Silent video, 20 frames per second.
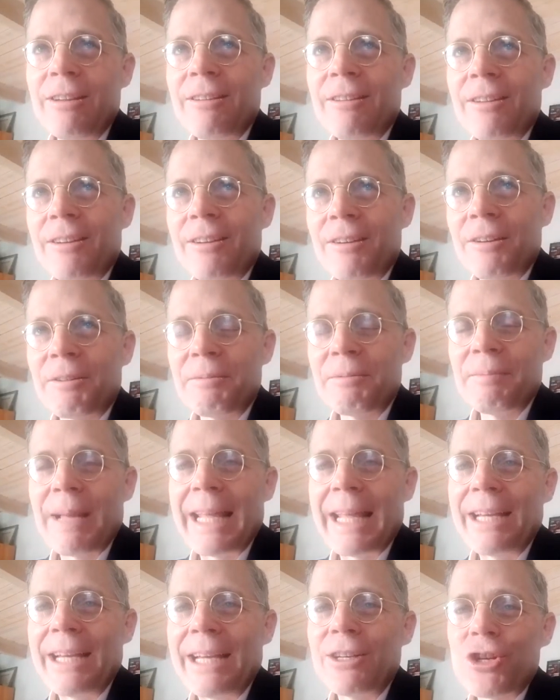They're
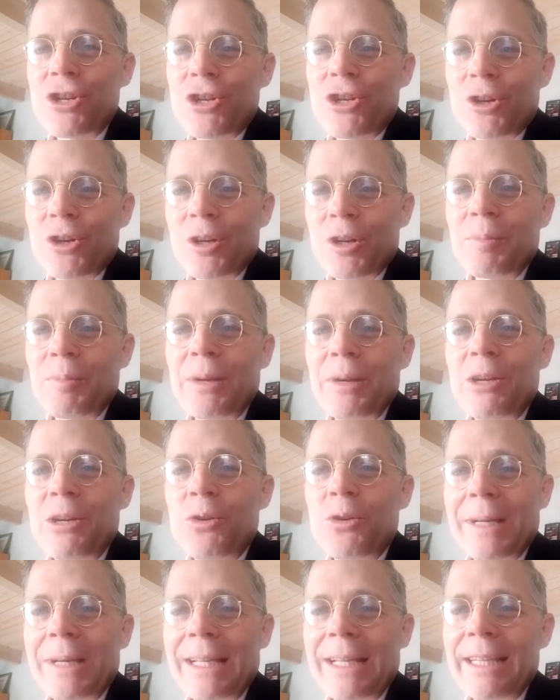made into sugar pretty
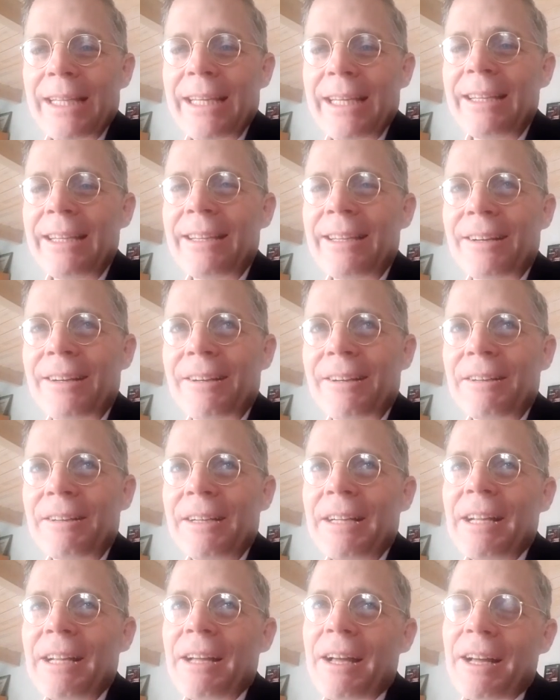quickly. They're
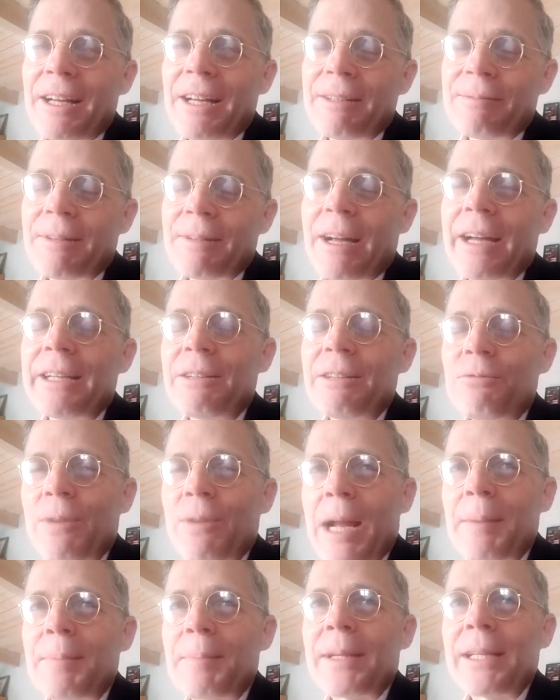um, kind of
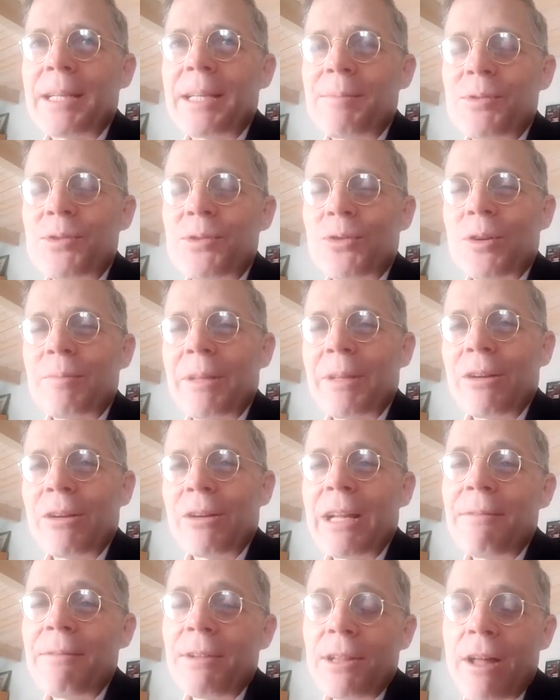rapidly absorbed. They don't
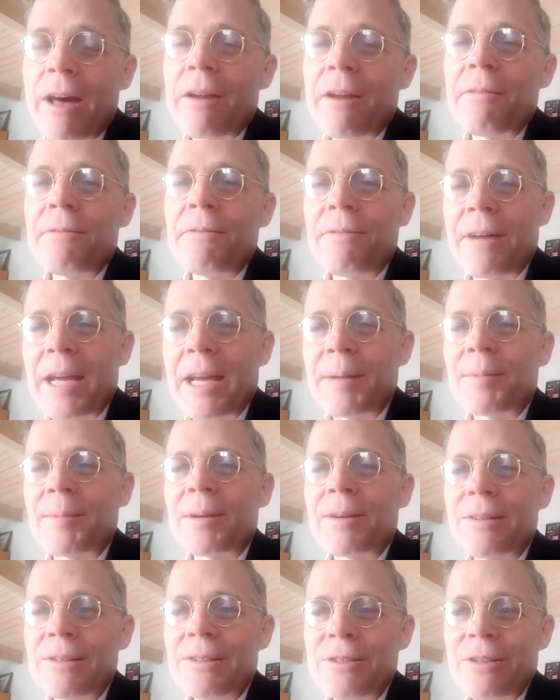have a lot of
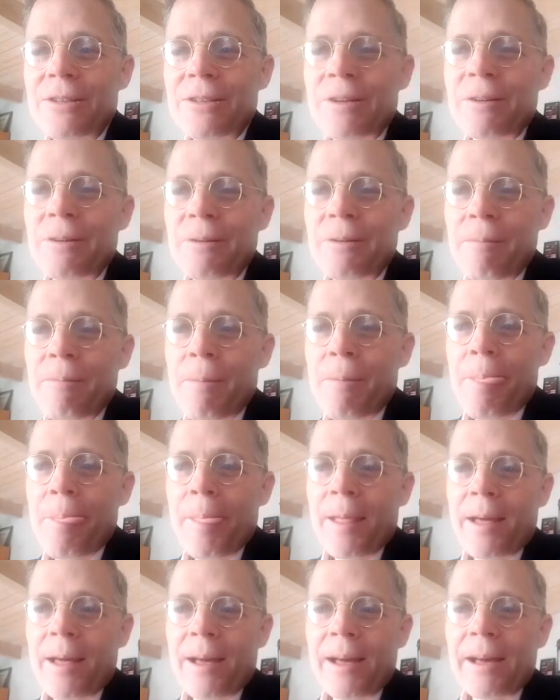fiber. So
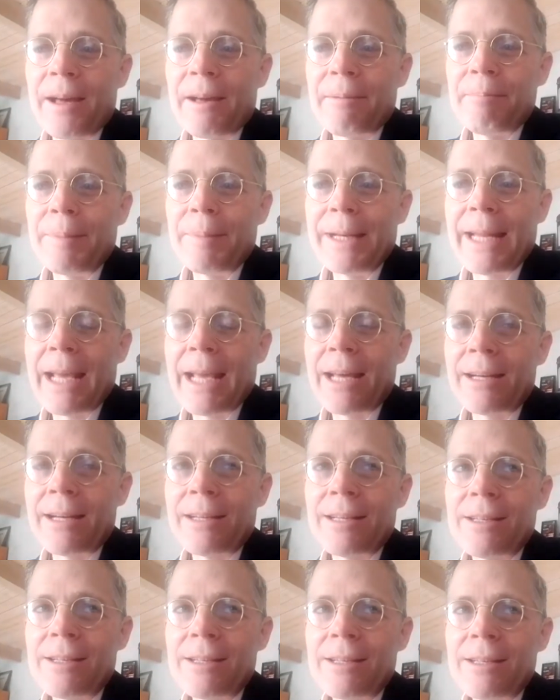uh,
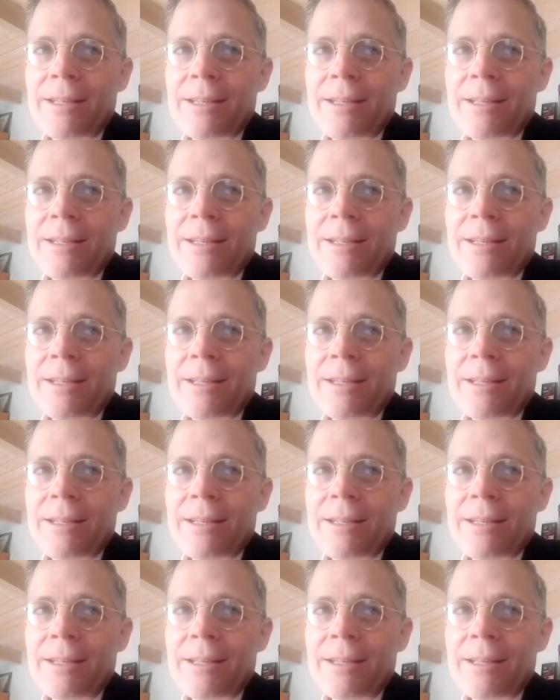bananas.